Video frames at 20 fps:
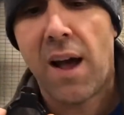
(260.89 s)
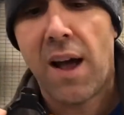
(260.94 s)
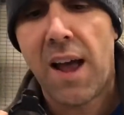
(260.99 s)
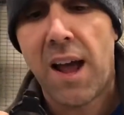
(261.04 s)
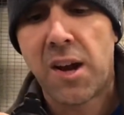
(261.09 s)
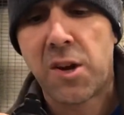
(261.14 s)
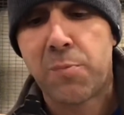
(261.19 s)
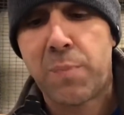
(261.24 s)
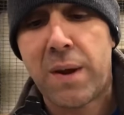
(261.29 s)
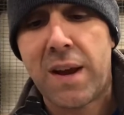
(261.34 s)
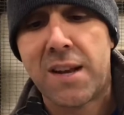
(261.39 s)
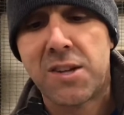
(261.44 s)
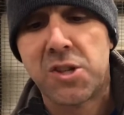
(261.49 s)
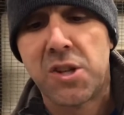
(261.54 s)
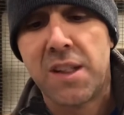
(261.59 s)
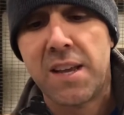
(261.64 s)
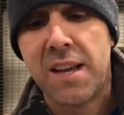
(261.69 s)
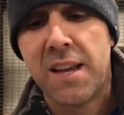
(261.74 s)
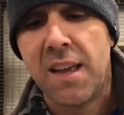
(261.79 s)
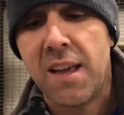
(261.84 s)

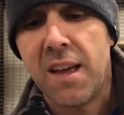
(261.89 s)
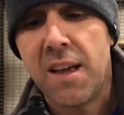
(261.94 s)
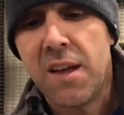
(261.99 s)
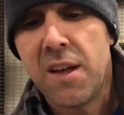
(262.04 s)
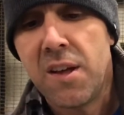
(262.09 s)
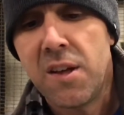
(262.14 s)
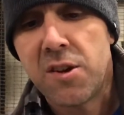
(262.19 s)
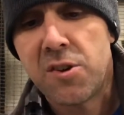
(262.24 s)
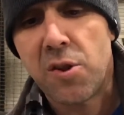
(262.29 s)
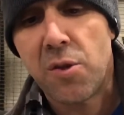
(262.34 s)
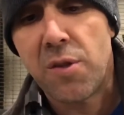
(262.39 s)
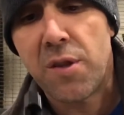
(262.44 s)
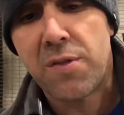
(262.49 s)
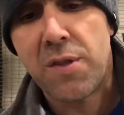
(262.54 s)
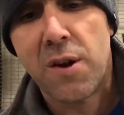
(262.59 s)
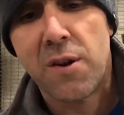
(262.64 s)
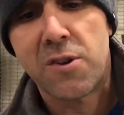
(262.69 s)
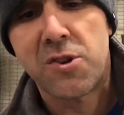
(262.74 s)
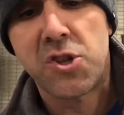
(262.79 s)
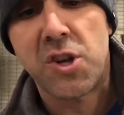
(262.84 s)
exponentially, so that
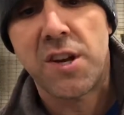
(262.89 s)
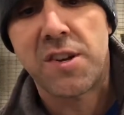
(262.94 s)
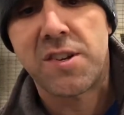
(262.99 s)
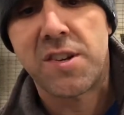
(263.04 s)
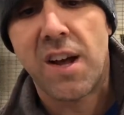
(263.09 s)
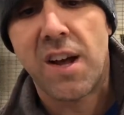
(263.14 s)
there's just